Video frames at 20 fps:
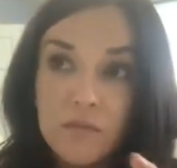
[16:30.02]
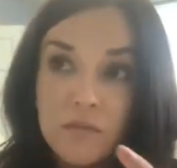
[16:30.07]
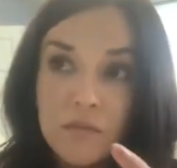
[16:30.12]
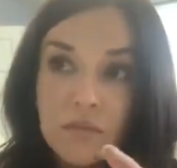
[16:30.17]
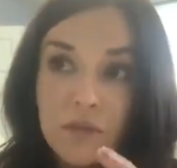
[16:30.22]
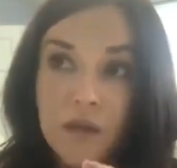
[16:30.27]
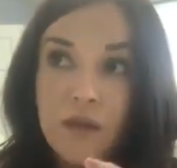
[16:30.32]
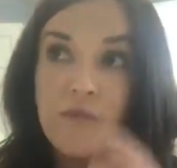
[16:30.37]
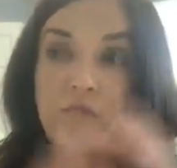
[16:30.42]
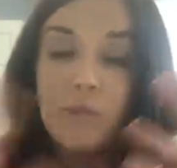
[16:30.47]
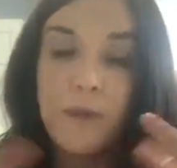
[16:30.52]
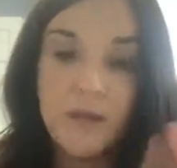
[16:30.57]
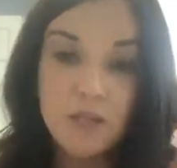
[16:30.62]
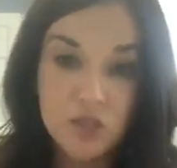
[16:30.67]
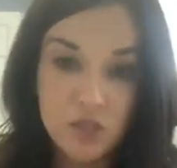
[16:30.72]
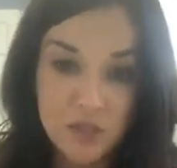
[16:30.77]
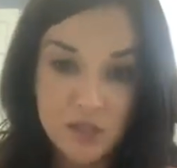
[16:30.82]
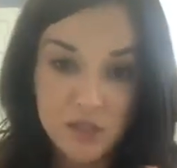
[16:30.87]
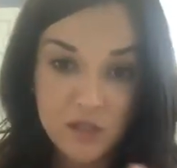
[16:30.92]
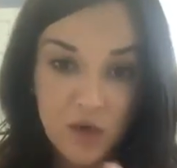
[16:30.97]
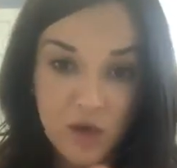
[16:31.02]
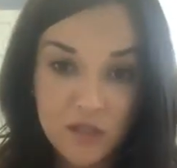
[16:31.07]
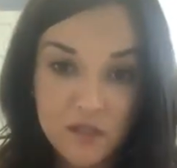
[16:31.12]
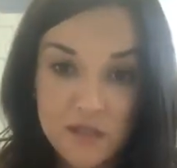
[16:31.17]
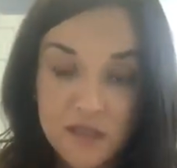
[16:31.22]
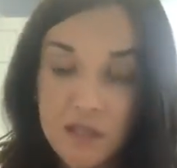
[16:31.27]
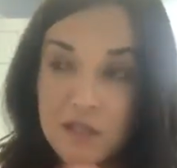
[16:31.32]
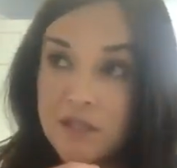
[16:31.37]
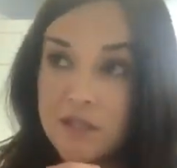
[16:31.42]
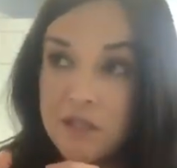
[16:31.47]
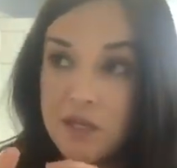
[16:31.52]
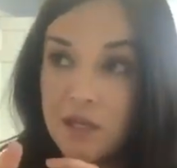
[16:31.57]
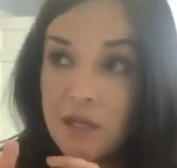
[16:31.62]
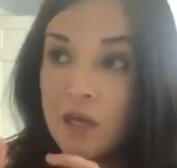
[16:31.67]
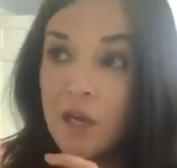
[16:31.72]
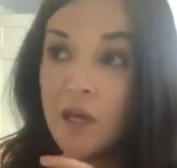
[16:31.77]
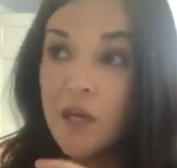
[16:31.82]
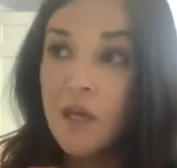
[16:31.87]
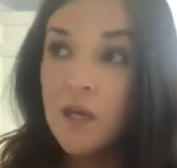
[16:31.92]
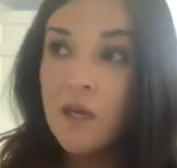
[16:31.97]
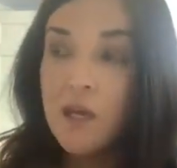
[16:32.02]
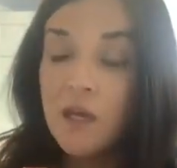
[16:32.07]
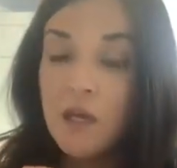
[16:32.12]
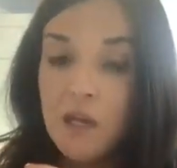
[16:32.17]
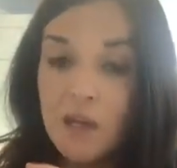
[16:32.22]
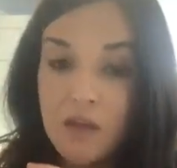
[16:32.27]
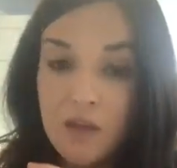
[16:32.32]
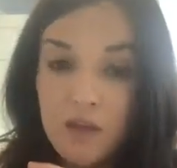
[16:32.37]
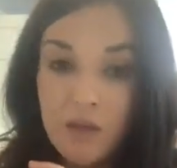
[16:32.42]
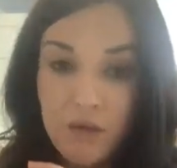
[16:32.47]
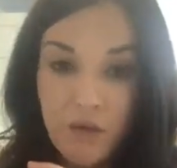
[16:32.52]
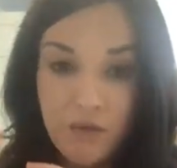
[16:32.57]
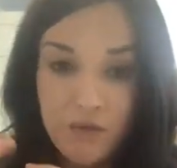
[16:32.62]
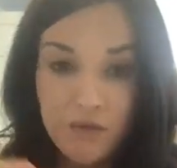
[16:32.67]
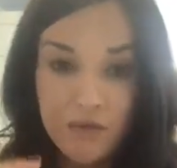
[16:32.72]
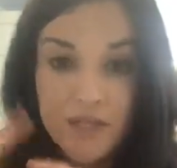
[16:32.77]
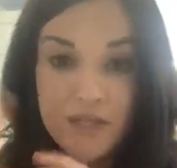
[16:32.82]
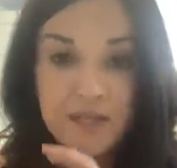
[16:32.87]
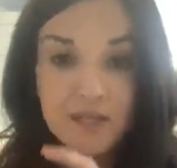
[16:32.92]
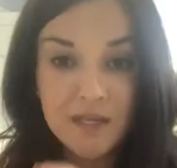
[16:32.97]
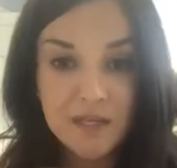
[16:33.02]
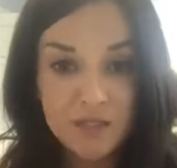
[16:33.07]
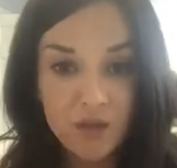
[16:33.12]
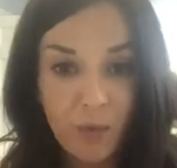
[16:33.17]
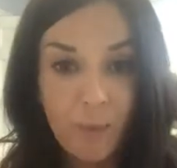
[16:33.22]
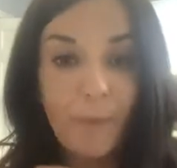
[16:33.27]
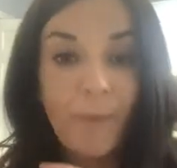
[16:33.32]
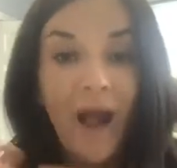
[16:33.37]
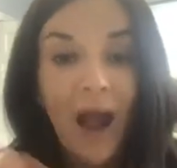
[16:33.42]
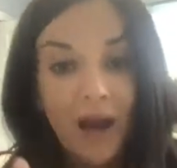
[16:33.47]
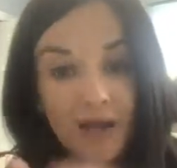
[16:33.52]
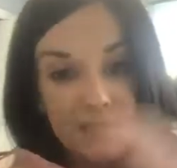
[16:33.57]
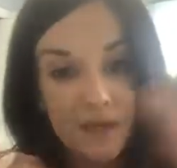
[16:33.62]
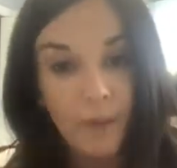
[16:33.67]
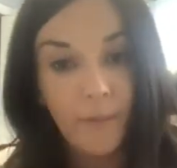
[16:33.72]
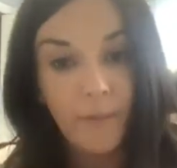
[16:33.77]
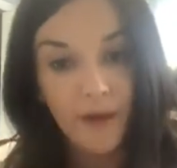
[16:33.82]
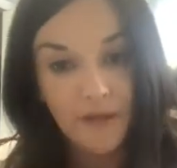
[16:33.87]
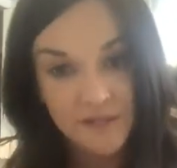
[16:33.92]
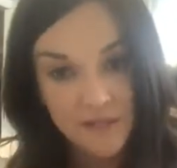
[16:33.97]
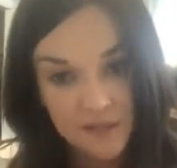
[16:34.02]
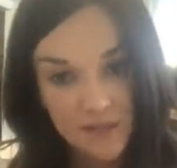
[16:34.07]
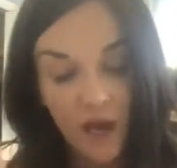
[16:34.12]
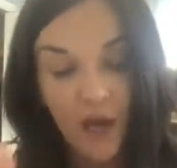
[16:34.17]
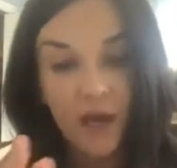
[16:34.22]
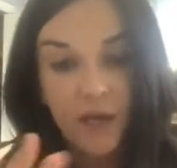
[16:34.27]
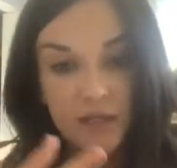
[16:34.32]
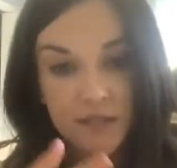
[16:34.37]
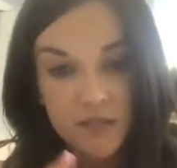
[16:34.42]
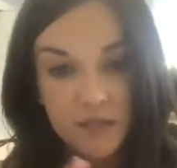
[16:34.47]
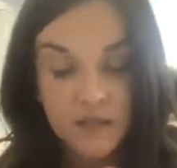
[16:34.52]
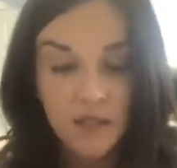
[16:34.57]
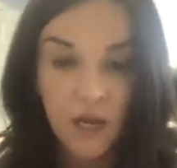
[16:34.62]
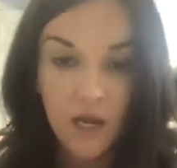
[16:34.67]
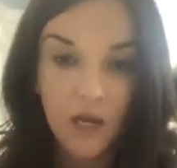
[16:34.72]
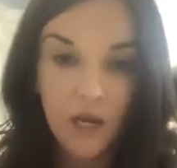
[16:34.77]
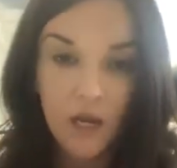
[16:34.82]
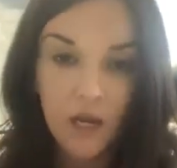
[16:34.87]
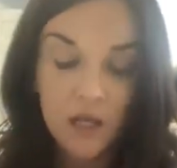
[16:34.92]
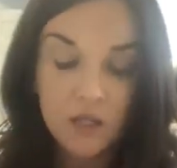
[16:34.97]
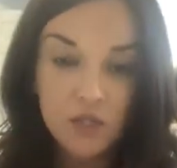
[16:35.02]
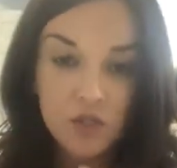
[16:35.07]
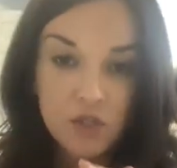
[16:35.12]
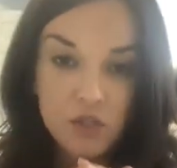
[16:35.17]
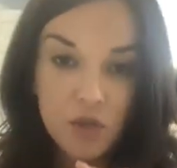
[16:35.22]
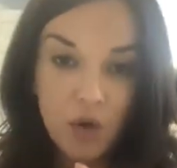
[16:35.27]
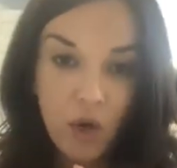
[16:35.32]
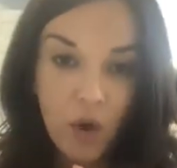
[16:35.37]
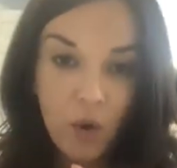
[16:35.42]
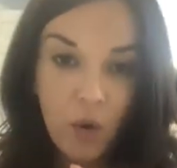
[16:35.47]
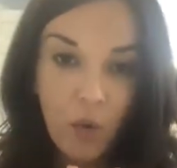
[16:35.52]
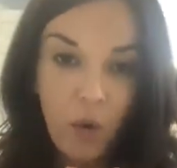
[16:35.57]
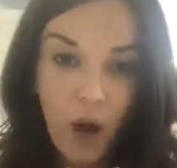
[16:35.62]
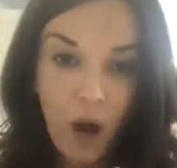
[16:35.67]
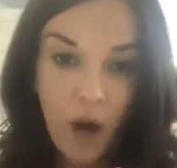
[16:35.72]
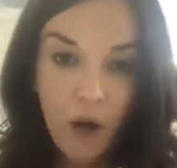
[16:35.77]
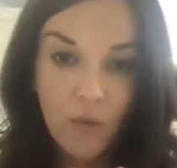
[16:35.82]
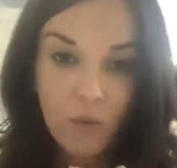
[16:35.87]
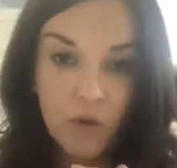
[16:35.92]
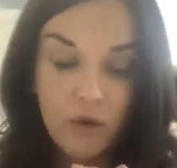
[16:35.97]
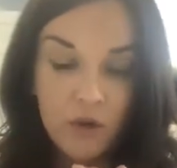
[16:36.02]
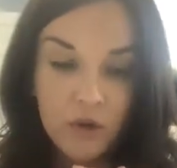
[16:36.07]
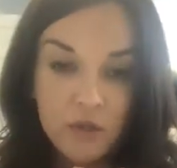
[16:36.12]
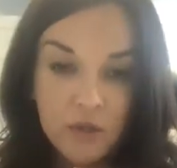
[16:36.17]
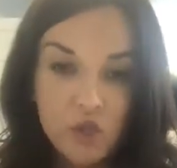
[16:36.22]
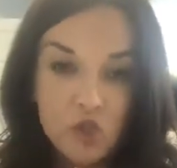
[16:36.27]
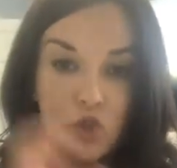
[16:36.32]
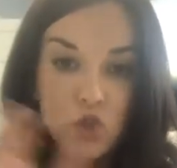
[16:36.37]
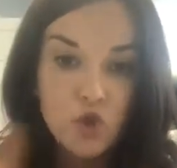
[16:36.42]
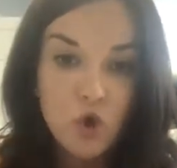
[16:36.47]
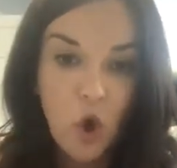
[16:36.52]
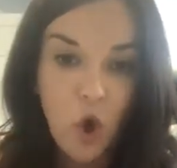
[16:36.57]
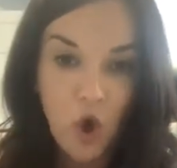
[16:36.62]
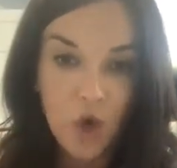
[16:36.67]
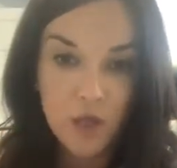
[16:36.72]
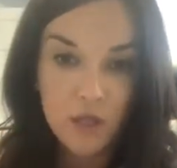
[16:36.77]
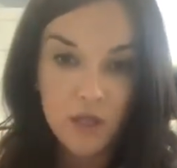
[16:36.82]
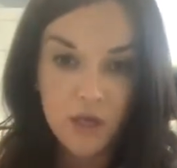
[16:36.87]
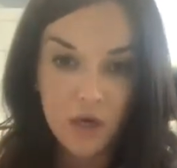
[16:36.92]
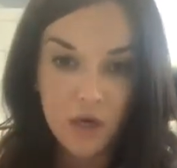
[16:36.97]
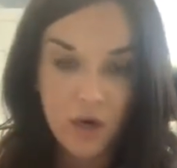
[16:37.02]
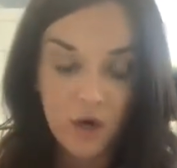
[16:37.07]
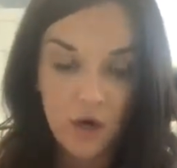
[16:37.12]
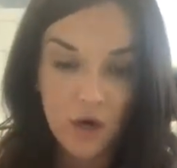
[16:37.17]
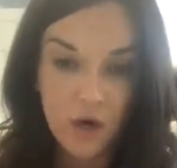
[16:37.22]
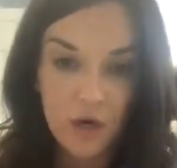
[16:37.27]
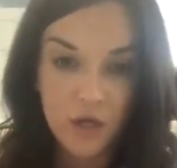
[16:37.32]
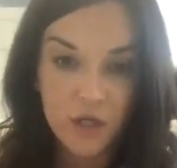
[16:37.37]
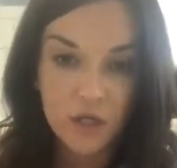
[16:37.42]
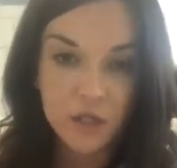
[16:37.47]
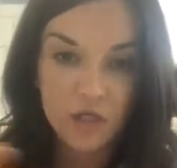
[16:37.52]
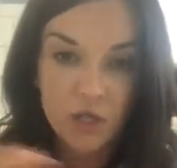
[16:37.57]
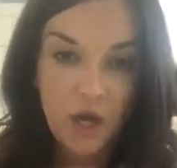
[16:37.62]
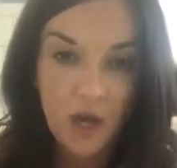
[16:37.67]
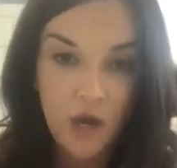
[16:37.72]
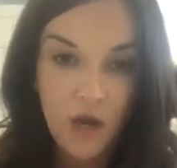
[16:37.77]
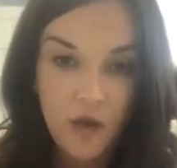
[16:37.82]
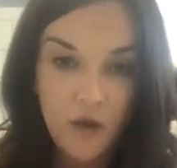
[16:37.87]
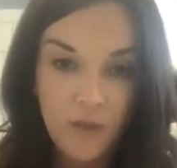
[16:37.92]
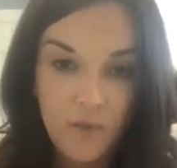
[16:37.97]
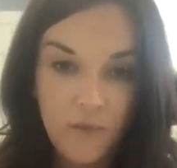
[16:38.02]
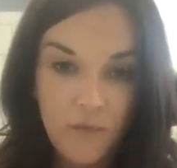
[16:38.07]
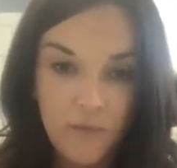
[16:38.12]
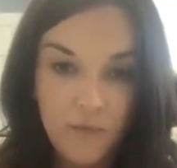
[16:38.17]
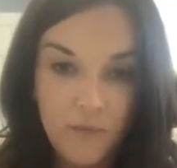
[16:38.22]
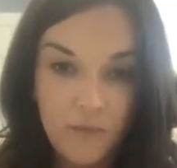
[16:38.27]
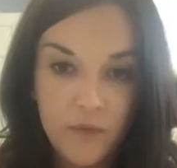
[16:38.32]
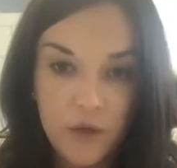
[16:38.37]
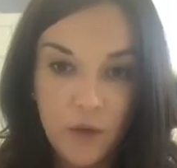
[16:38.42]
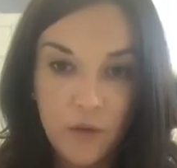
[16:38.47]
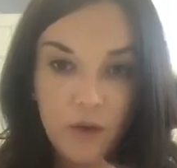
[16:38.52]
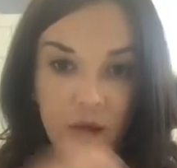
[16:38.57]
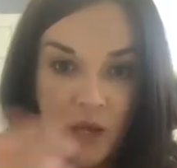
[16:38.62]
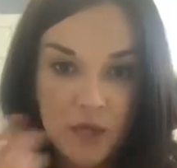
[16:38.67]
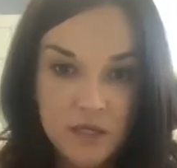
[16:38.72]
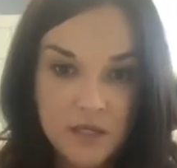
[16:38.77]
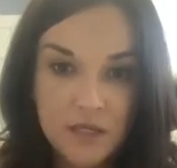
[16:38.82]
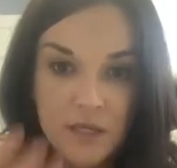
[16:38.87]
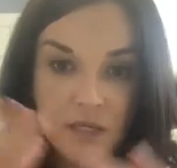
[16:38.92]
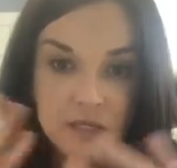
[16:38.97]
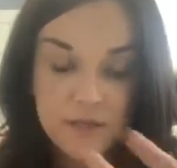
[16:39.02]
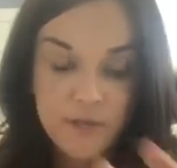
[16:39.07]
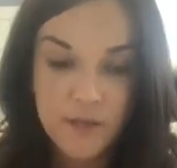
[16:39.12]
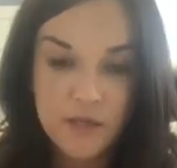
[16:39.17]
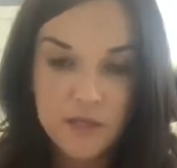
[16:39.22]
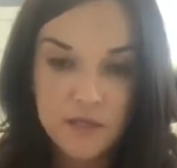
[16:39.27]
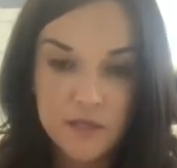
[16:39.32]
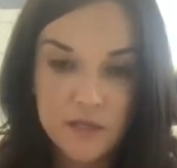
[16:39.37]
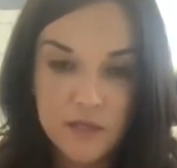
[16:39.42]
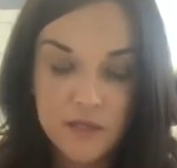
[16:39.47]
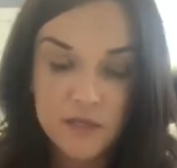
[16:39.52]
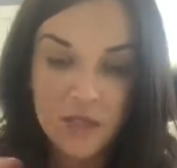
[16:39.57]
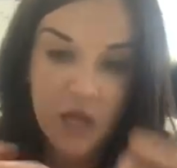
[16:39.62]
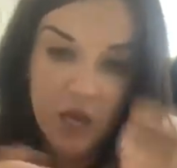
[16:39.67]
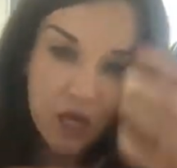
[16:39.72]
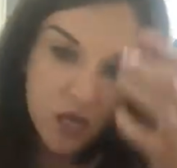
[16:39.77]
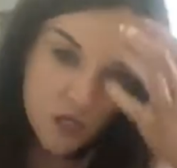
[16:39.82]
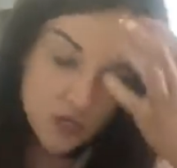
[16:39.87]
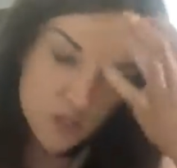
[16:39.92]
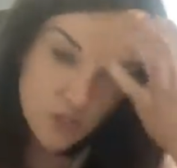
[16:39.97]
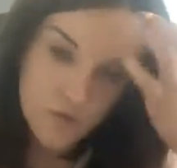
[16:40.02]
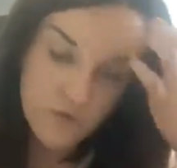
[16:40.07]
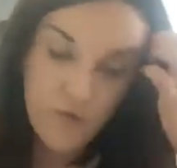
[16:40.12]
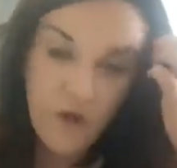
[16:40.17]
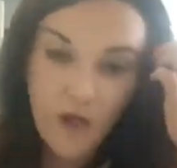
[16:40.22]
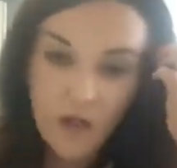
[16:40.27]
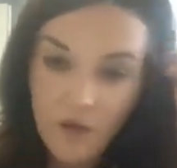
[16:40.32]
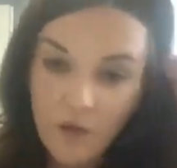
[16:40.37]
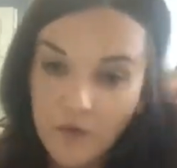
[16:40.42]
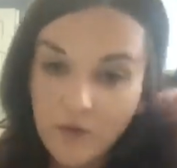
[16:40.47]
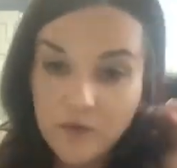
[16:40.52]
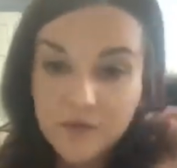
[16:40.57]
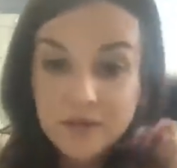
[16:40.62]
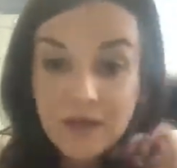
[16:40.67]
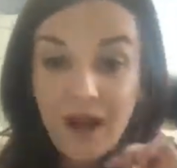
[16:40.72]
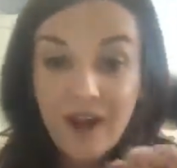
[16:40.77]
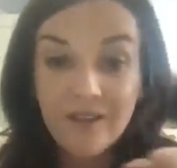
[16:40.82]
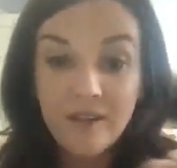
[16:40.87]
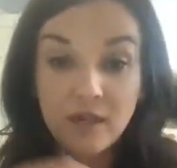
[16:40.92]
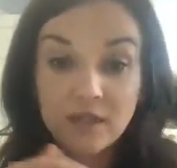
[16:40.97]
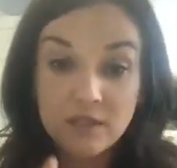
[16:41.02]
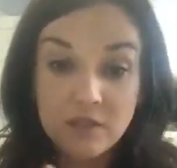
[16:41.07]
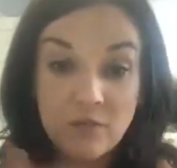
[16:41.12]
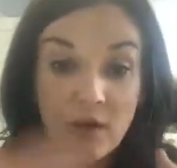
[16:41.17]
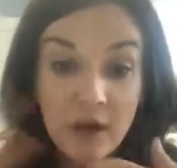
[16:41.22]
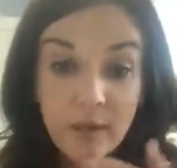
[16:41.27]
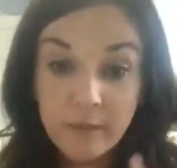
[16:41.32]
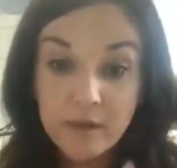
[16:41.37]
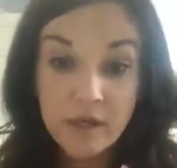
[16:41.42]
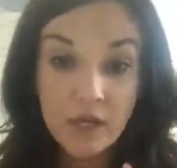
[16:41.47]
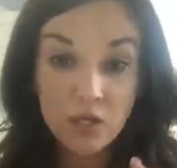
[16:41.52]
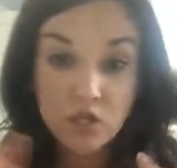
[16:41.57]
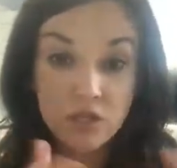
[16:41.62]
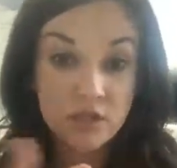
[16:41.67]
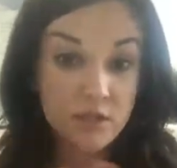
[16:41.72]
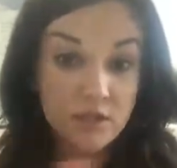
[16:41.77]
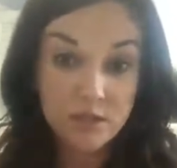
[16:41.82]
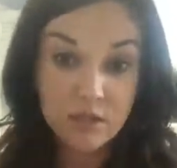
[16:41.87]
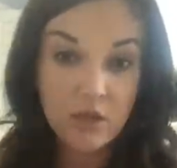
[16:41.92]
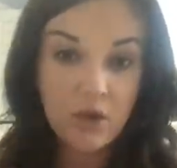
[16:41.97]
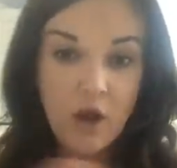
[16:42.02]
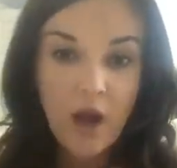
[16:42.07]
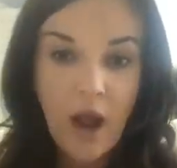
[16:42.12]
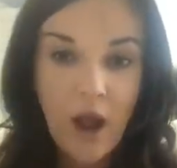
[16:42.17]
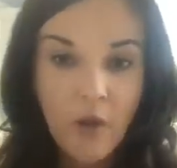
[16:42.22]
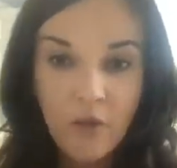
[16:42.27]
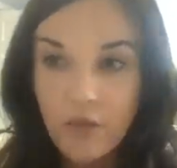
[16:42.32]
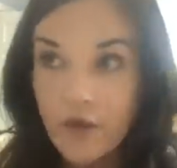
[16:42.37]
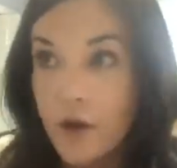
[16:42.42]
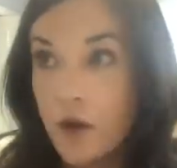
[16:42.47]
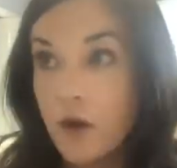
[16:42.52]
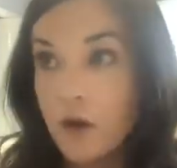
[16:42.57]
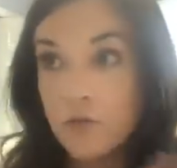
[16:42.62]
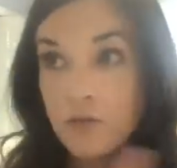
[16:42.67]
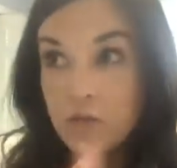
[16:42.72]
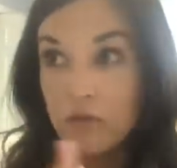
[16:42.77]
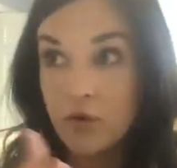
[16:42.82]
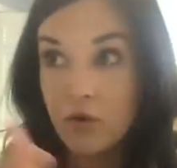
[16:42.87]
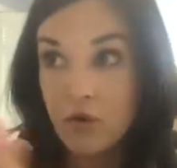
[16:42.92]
the information that's on CDC, these things are backed up by science and data. And so I would strongly encourage, entities, businesses to follow those guidelines and recommendations, because they're out there